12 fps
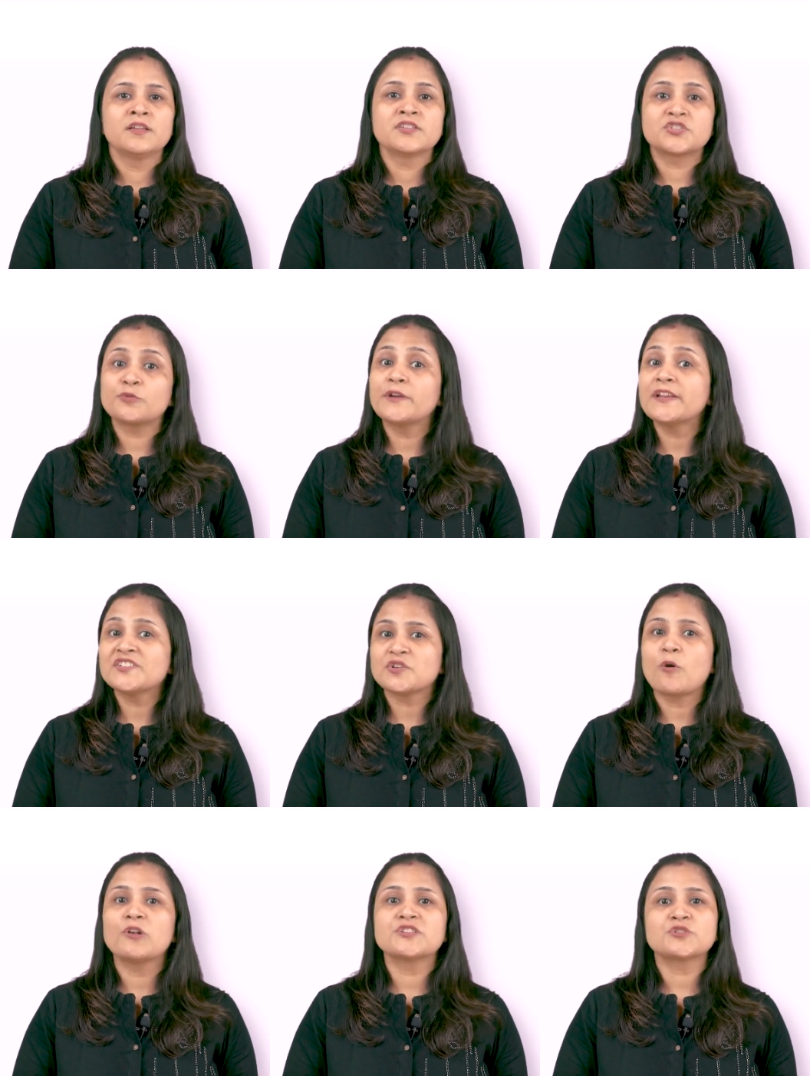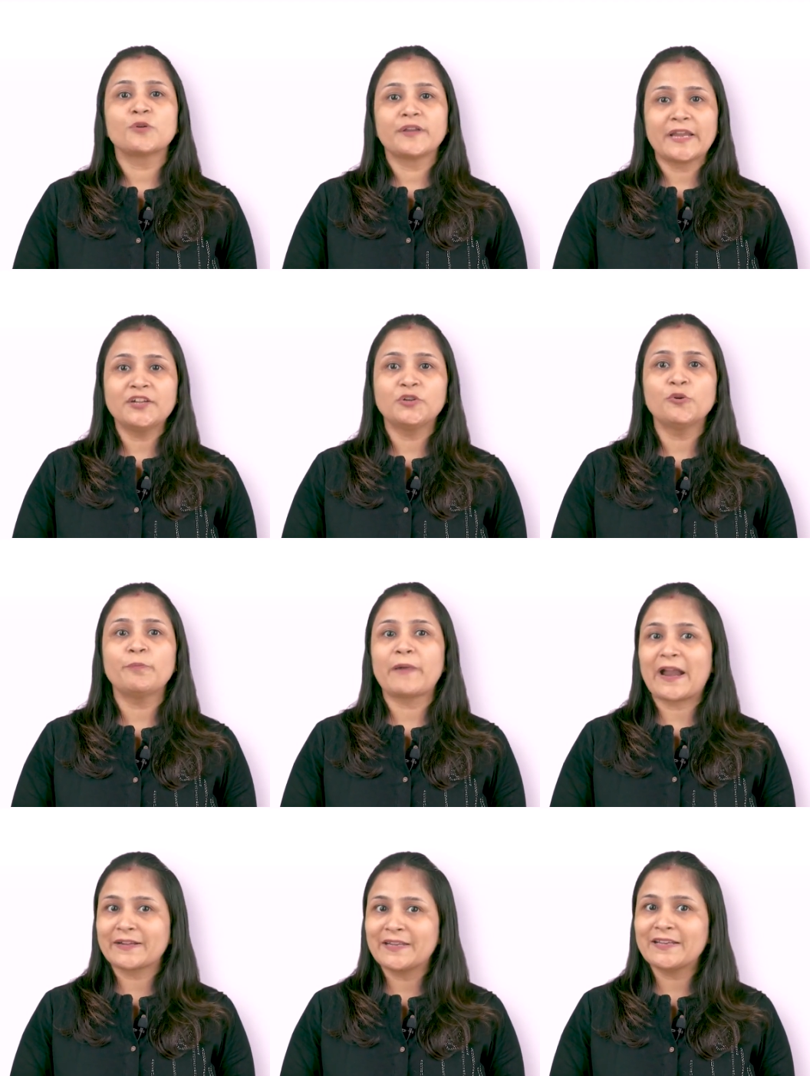Students also get to
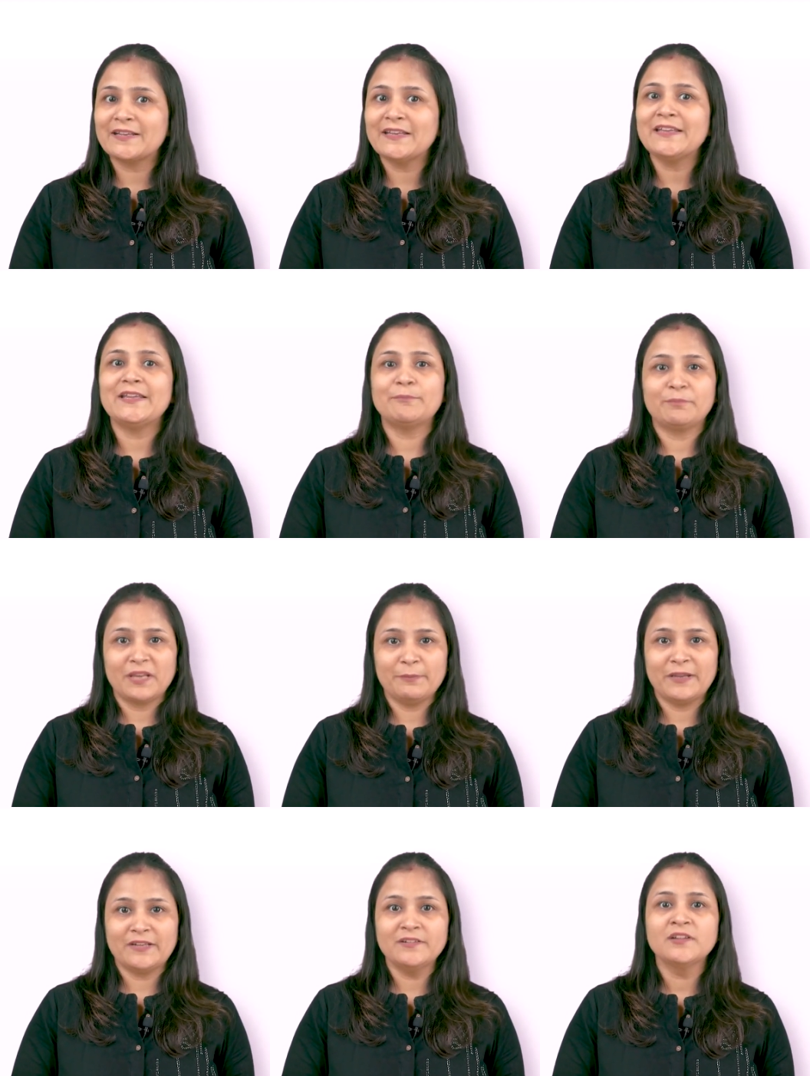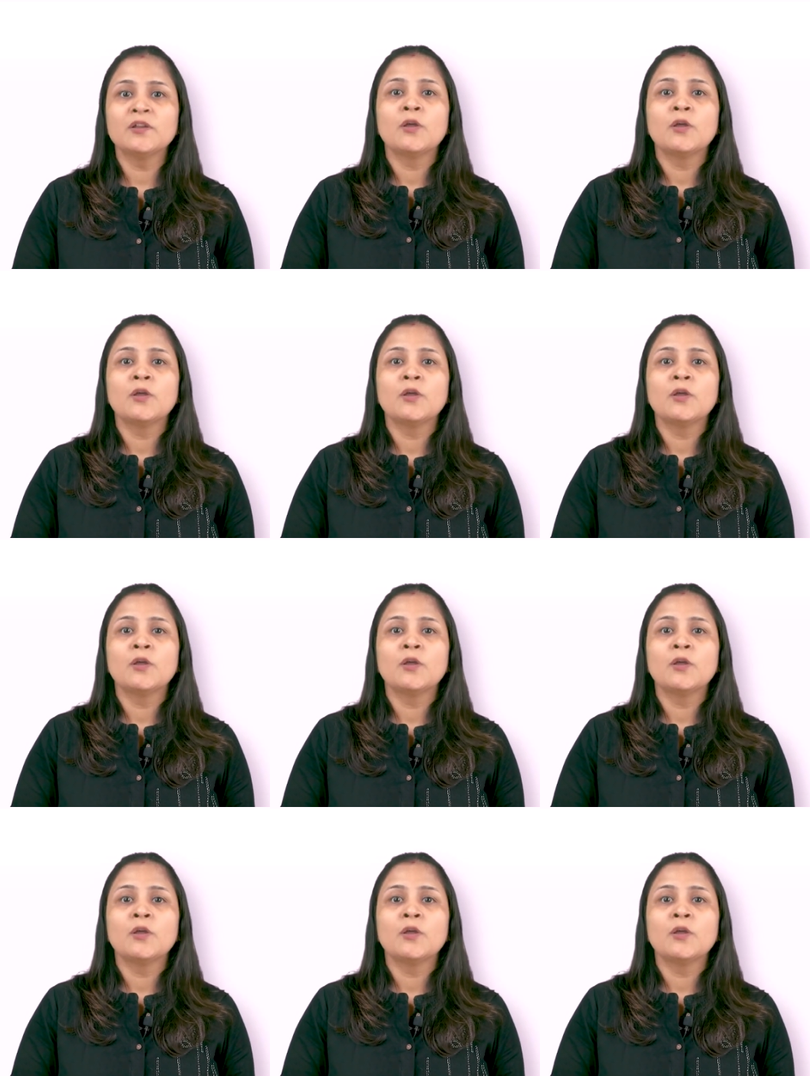practically implement